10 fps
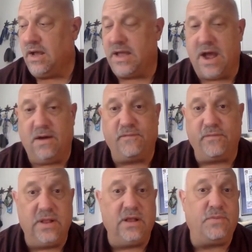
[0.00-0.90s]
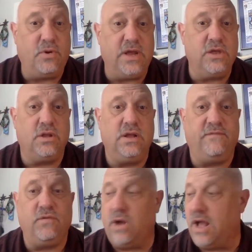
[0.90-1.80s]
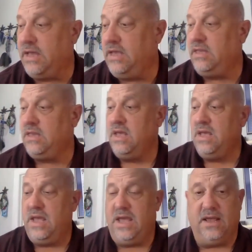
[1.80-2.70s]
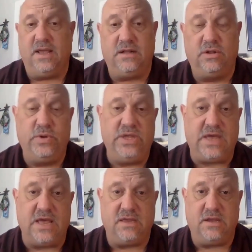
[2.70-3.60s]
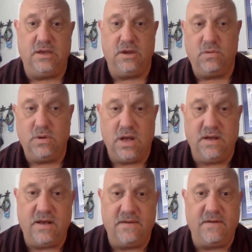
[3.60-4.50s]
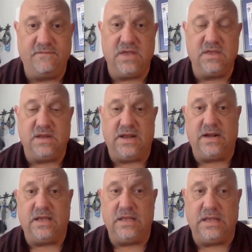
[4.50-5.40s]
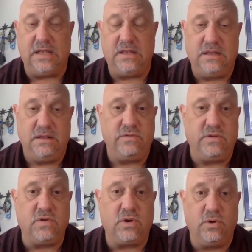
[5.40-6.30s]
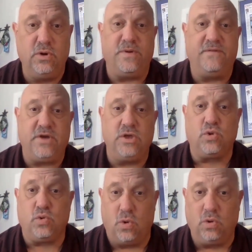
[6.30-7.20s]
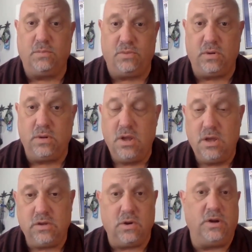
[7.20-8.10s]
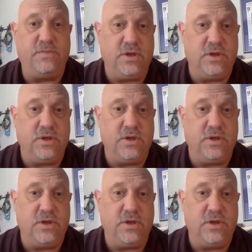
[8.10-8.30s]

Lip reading: Kyle Freeland potentially of the Rockies, and Luis Castillo of Cincinnati. There's a group of controllable starting